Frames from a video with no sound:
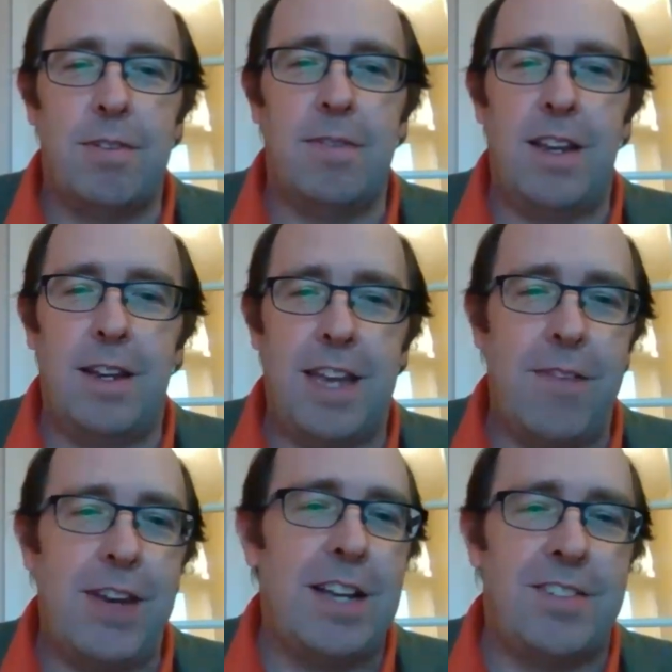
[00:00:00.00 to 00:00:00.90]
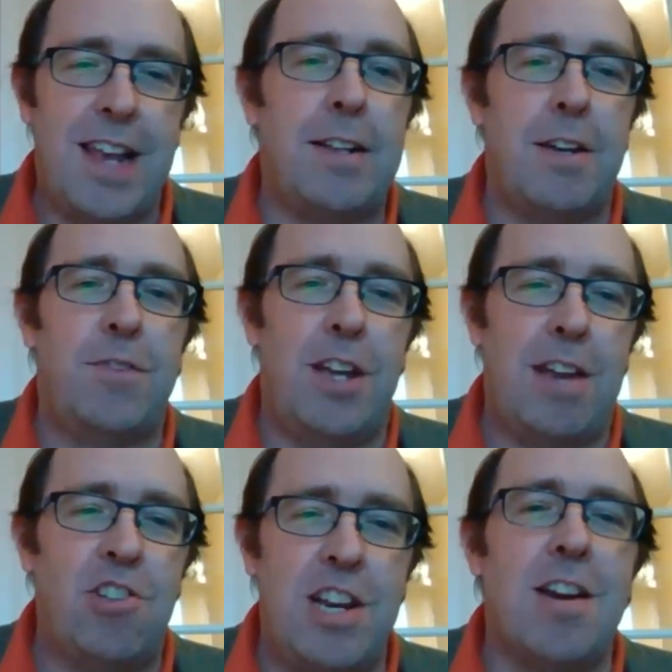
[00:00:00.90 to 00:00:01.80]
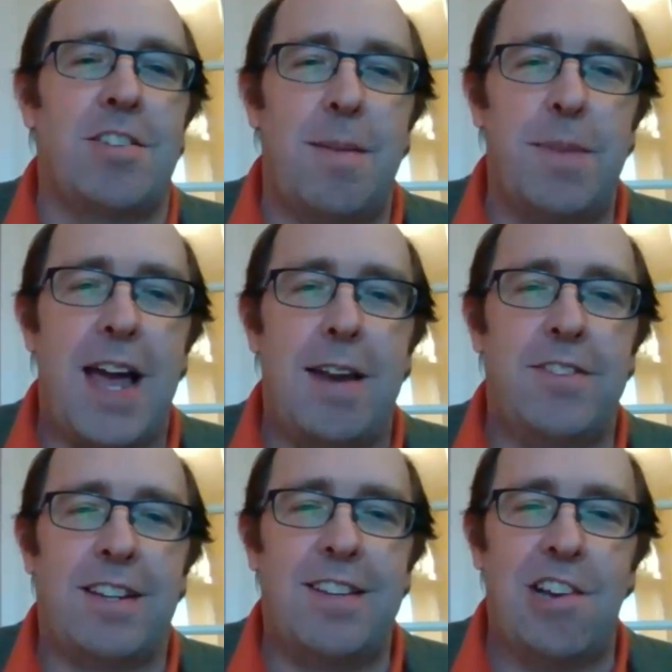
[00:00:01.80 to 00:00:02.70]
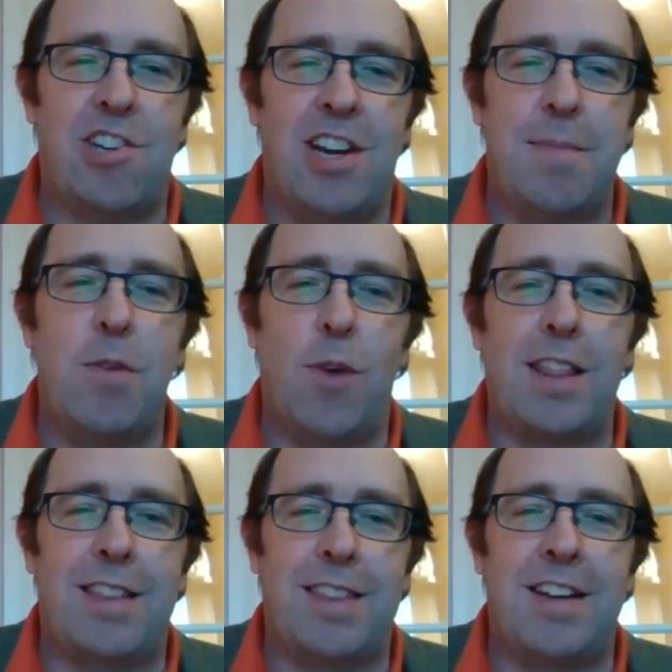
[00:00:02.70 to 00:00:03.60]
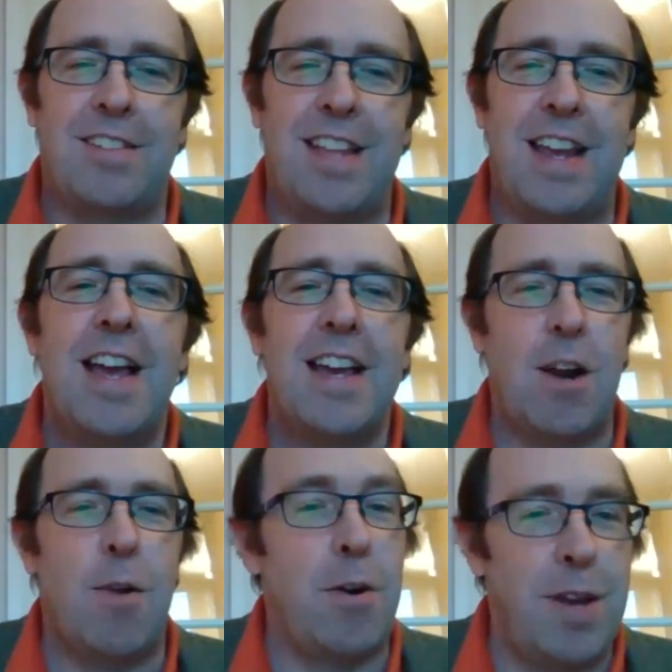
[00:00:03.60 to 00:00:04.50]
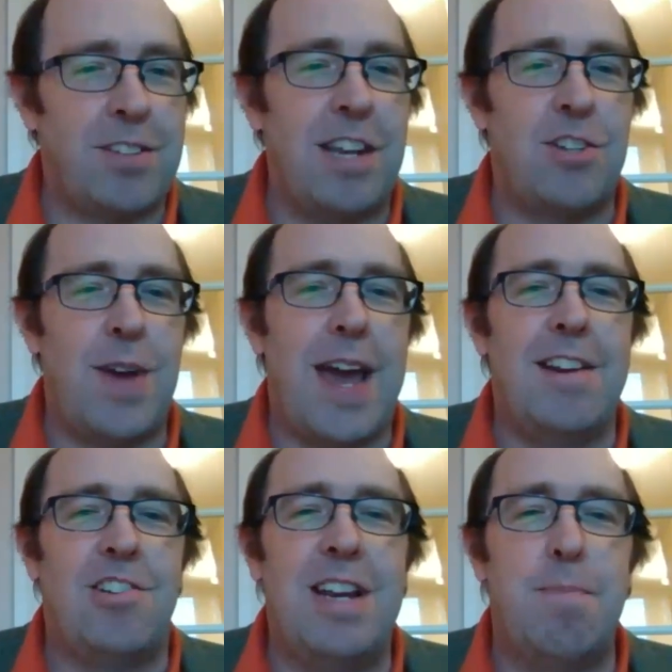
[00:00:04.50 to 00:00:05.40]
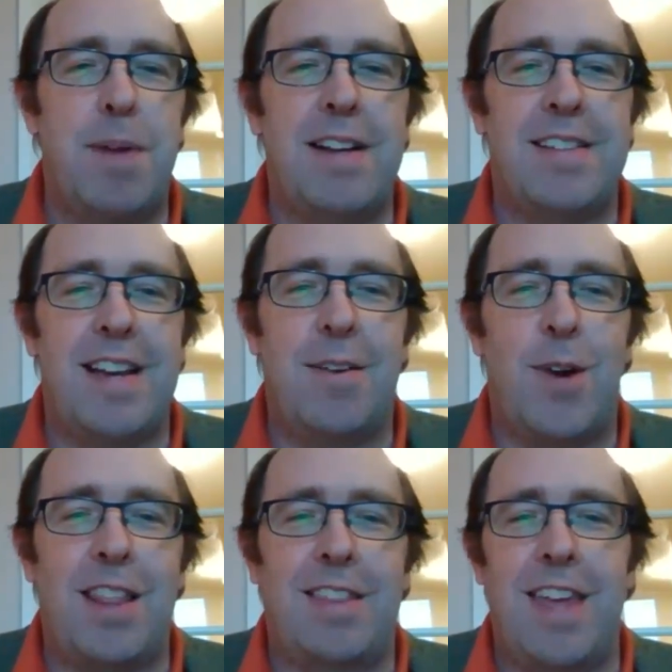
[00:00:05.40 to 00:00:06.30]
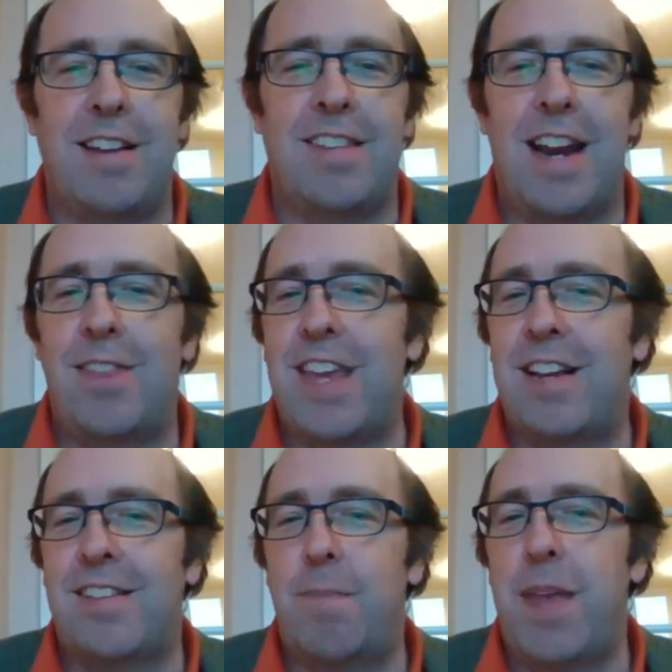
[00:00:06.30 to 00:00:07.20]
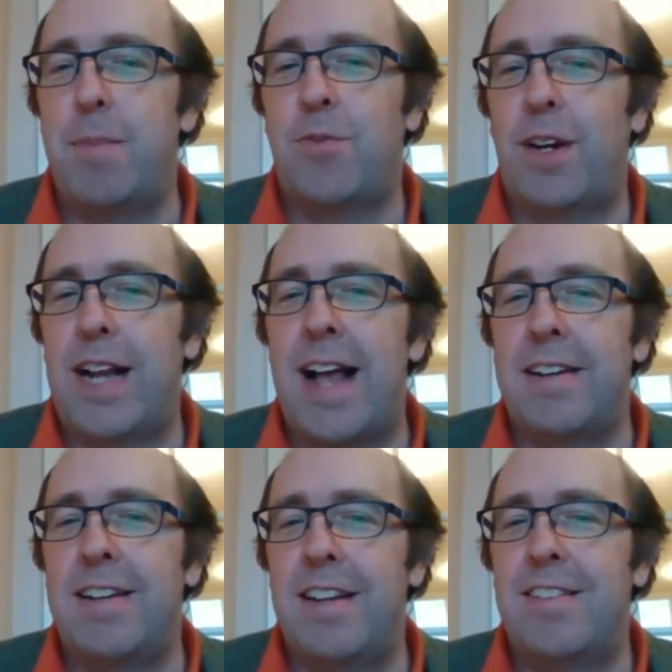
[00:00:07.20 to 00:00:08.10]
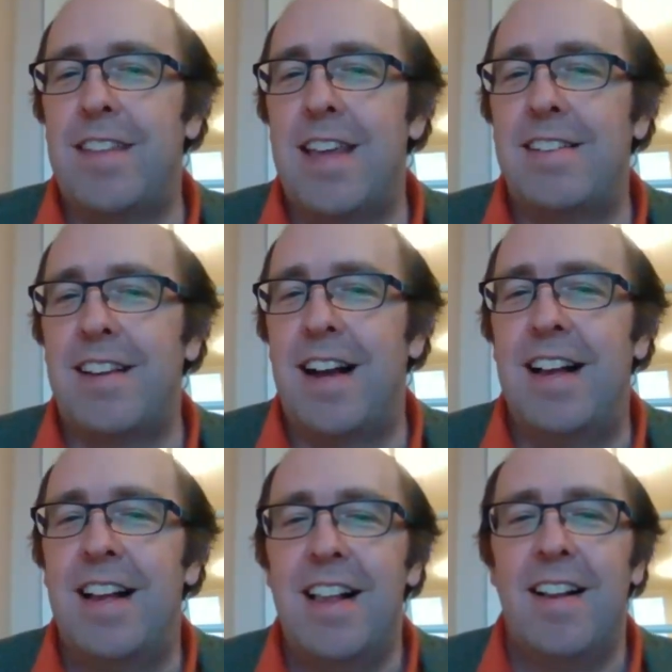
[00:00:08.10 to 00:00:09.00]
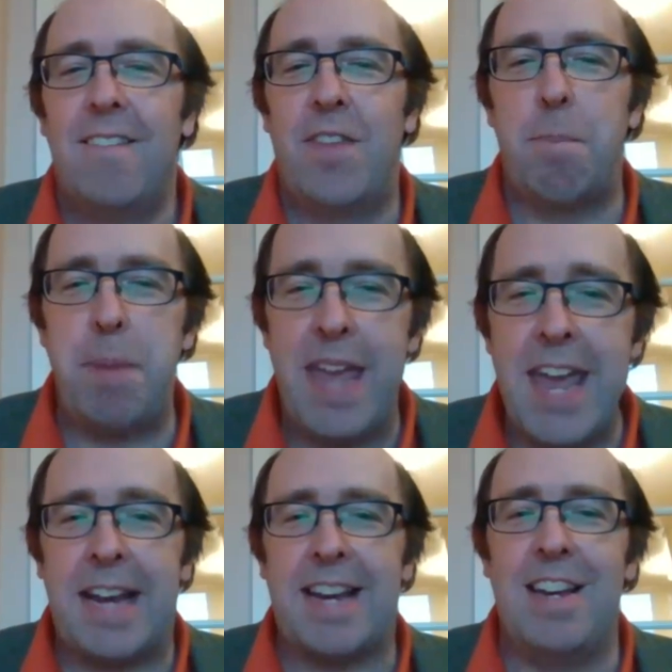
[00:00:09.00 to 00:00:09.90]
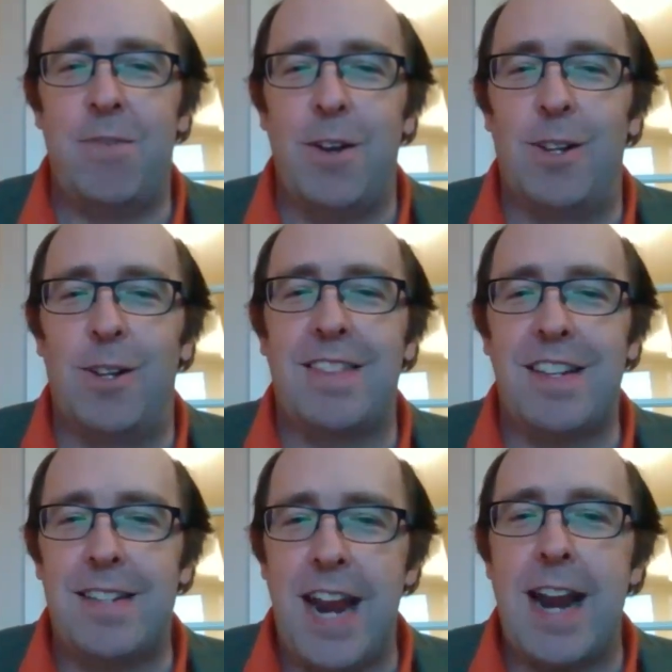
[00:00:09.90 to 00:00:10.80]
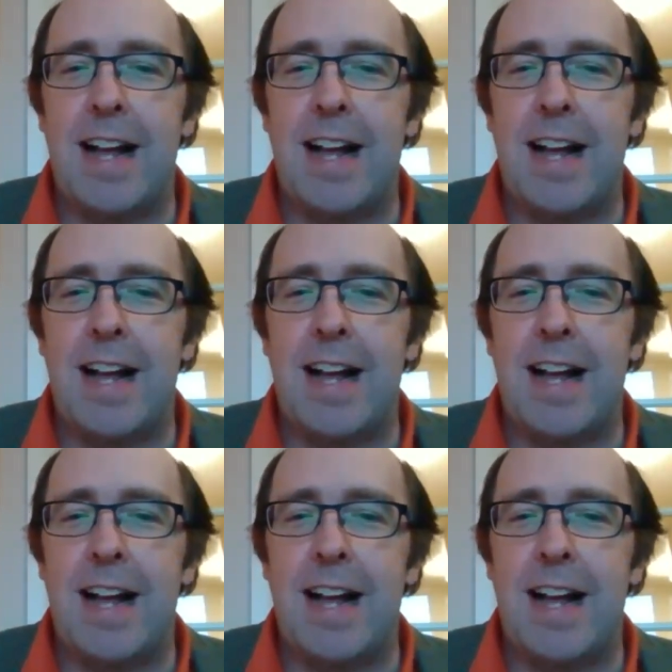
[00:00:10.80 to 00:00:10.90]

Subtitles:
giving incentive to engineer some kind of succession. I mean, one of the things that, be a risky strategy, but one of the things that I think is sometimes forgotten is that the peak, if you look at the data